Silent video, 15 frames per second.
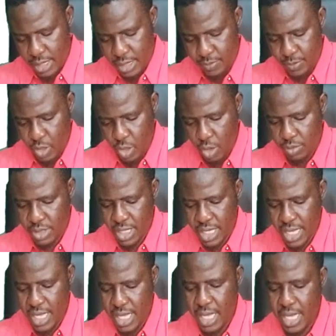This
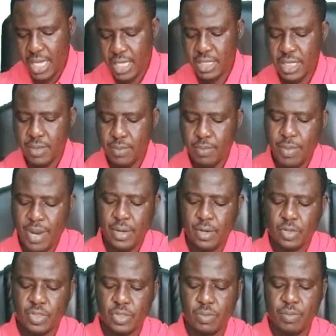becomes 8
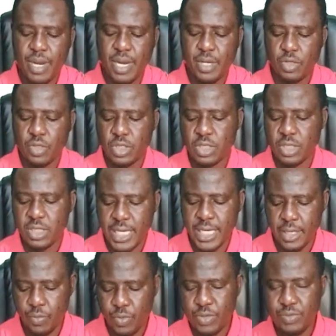minus minus
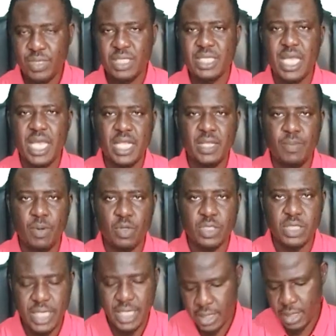10, which means 8
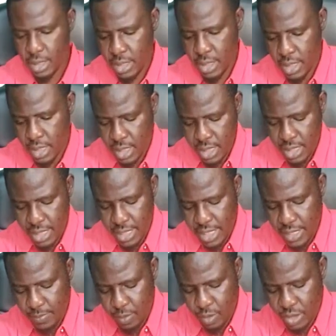plus 10,
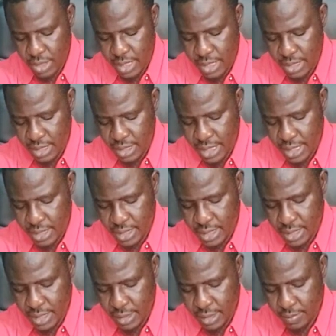and 8 plus 10 is
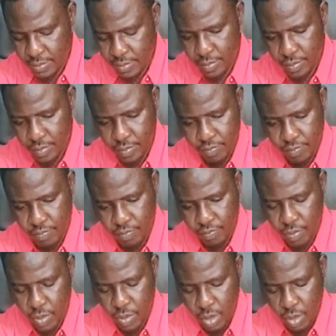18,
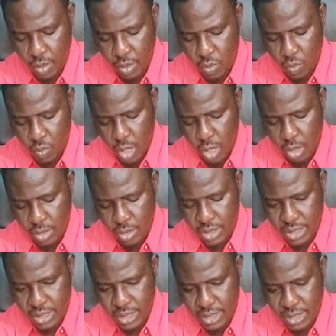while
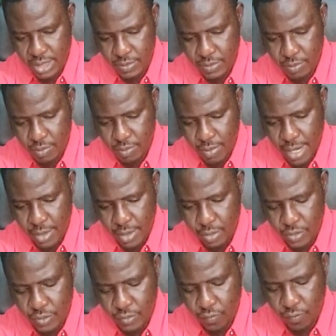this is
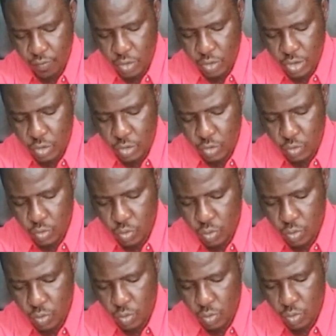minus
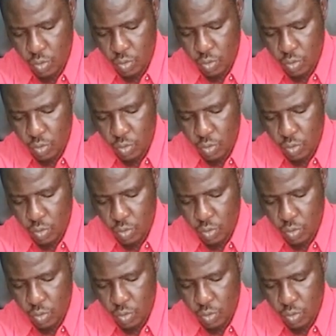42,